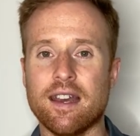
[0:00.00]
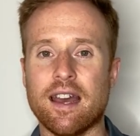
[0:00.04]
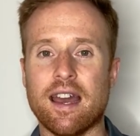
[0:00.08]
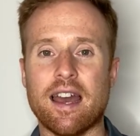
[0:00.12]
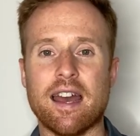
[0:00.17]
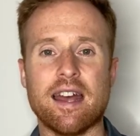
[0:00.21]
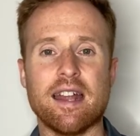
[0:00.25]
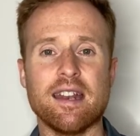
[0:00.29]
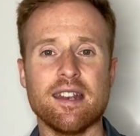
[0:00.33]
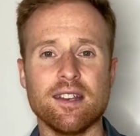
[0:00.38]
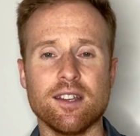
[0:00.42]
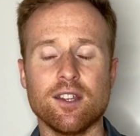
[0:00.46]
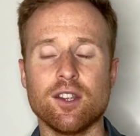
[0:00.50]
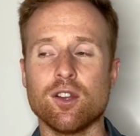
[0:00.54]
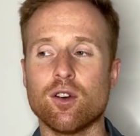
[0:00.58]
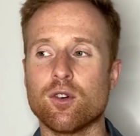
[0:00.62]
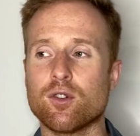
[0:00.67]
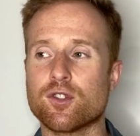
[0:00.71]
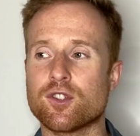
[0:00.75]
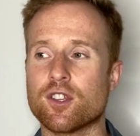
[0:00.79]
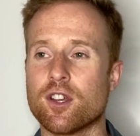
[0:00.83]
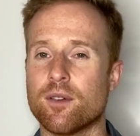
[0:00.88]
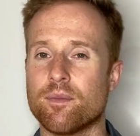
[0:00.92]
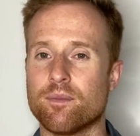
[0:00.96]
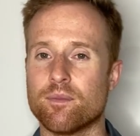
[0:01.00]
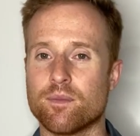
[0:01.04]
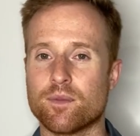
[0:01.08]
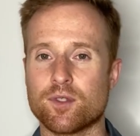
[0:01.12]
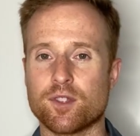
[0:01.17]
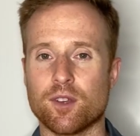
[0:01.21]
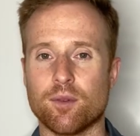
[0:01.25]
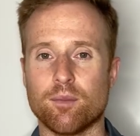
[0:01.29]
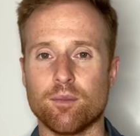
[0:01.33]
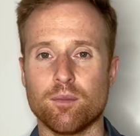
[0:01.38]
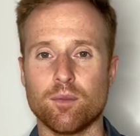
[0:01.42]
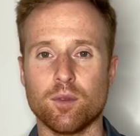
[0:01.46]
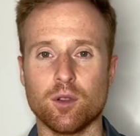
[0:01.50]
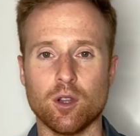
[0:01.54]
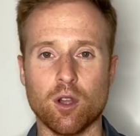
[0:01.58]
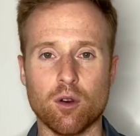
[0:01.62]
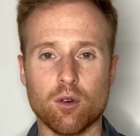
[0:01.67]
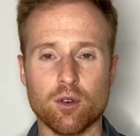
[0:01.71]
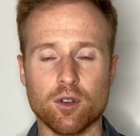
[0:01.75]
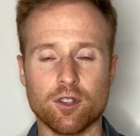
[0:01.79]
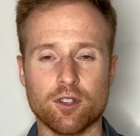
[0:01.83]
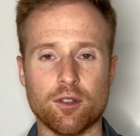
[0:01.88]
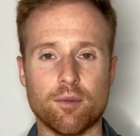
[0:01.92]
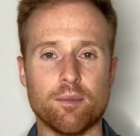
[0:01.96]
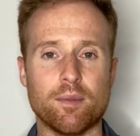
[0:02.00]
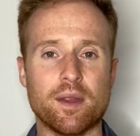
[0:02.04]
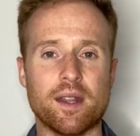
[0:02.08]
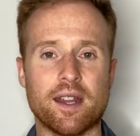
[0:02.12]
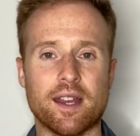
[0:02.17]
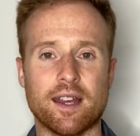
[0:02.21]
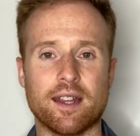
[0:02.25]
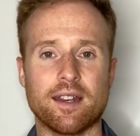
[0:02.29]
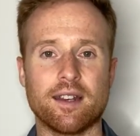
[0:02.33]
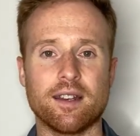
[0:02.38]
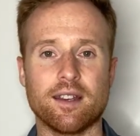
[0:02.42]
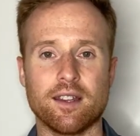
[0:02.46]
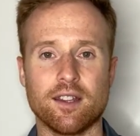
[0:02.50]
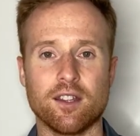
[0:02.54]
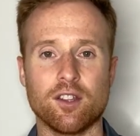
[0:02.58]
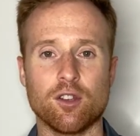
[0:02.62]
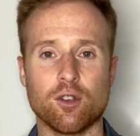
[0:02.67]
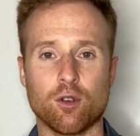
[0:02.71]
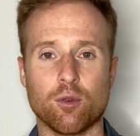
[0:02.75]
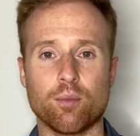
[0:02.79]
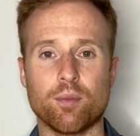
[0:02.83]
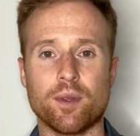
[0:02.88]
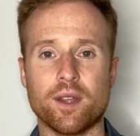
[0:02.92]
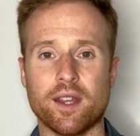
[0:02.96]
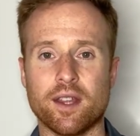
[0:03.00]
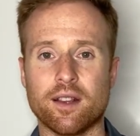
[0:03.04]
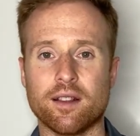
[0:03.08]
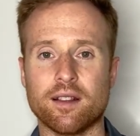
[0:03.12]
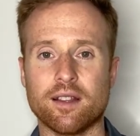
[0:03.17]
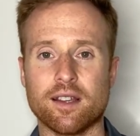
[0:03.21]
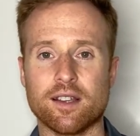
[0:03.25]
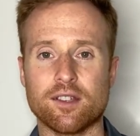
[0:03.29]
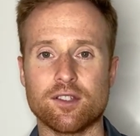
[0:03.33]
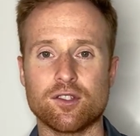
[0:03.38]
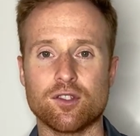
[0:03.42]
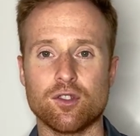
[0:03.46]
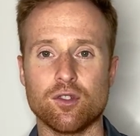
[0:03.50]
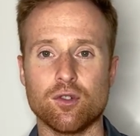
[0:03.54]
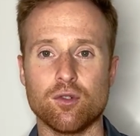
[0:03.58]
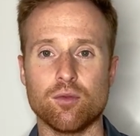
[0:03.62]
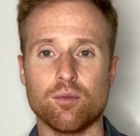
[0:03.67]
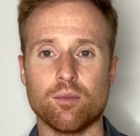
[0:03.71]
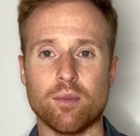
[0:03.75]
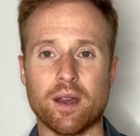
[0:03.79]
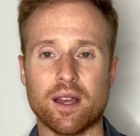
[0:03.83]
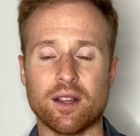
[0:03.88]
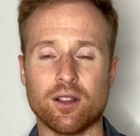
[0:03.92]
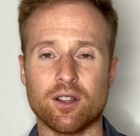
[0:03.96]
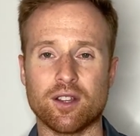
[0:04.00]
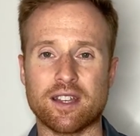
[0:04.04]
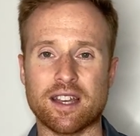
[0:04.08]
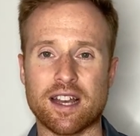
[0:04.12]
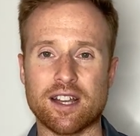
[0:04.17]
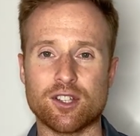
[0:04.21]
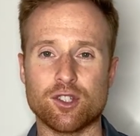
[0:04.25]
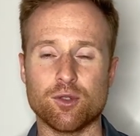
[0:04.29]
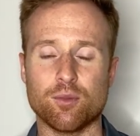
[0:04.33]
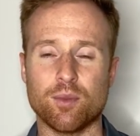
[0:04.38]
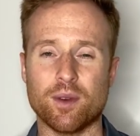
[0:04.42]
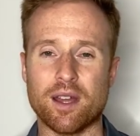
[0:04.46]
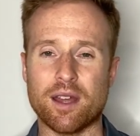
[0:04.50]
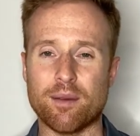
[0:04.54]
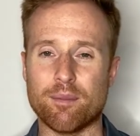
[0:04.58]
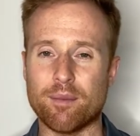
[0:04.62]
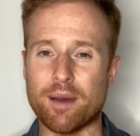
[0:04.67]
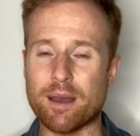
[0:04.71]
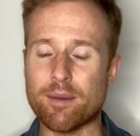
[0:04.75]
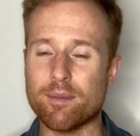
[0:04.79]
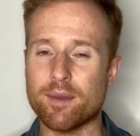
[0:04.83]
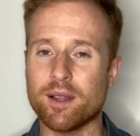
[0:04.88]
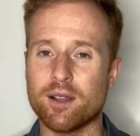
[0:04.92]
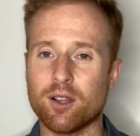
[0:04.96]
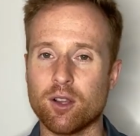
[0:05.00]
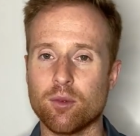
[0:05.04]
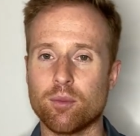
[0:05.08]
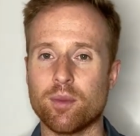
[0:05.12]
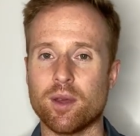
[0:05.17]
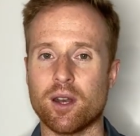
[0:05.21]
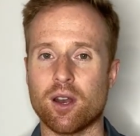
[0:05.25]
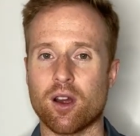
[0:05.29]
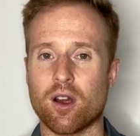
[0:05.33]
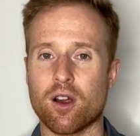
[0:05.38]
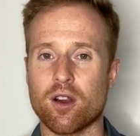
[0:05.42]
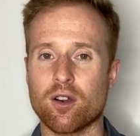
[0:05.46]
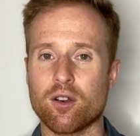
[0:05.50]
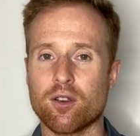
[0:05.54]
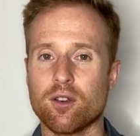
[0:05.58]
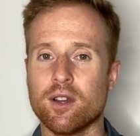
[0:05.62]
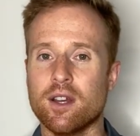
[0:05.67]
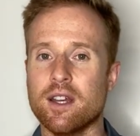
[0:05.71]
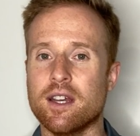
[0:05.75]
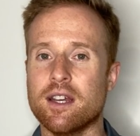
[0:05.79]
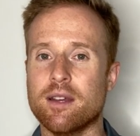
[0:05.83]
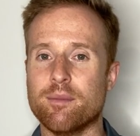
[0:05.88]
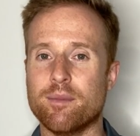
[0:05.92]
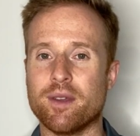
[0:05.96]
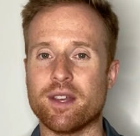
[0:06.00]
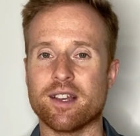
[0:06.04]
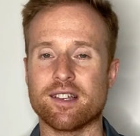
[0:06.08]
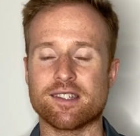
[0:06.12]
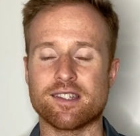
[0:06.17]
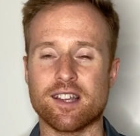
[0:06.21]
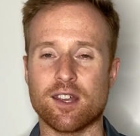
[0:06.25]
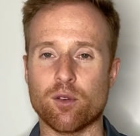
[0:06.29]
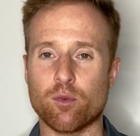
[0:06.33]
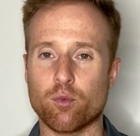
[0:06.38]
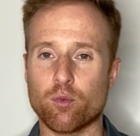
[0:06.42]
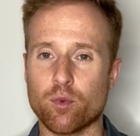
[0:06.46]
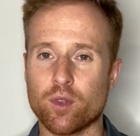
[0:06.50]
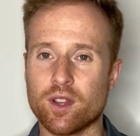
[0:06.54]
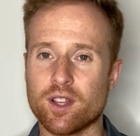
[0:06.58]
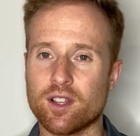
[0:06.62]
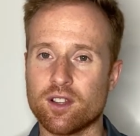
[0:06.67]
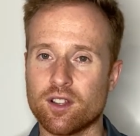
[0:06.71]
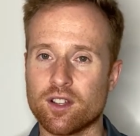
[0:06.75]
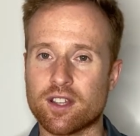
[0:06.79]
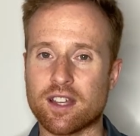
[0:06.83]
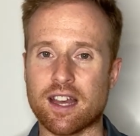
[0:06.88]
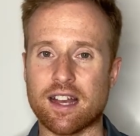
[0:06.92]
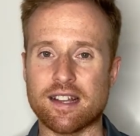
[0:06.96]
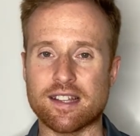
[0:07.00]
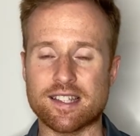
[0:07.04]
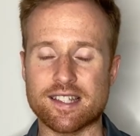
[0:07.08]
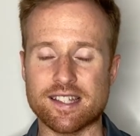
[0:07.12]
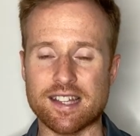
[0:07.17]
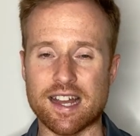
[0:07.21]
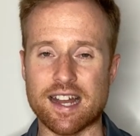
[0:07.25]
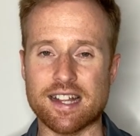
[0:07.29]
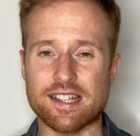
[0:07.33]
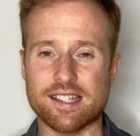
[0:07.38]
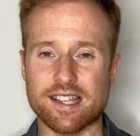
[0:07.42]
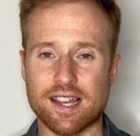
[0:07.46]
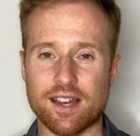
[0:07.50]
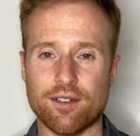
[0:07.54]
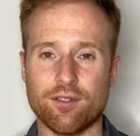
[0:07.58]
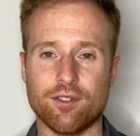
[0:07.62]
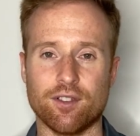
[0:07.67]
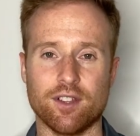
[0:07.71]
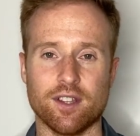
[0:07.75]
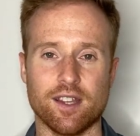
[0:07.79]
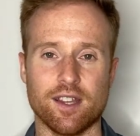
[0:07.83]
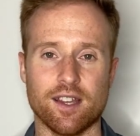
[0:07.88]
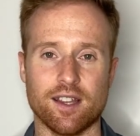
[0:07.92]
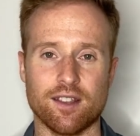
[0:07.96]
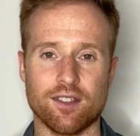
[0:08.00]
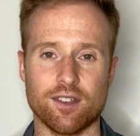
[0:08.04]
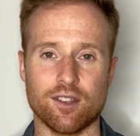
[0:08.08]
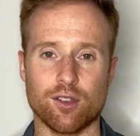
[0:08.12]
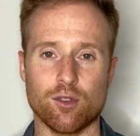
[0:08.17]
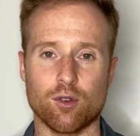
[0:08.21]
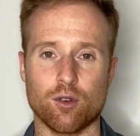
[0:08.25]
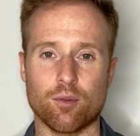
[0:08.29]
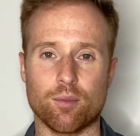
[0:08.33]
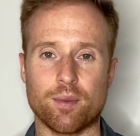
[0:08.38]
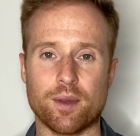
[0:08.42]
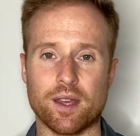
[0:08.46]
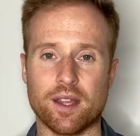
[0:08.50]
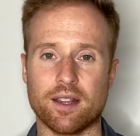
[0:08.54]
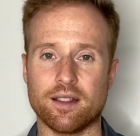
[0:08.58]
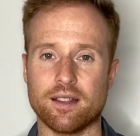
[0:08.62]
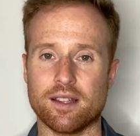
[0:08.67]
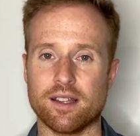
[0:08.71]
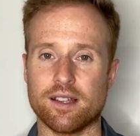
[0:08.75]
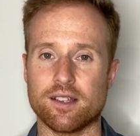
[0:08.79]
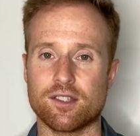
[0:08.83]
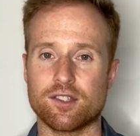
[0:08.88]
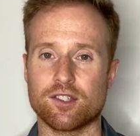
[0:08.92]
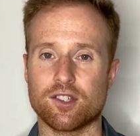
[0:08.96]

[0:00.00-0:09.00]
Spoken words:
And you know, some lower to mid-end European leagues too might look at you, but it might be a little bit harder because they really look at stats heavily in the European leagues.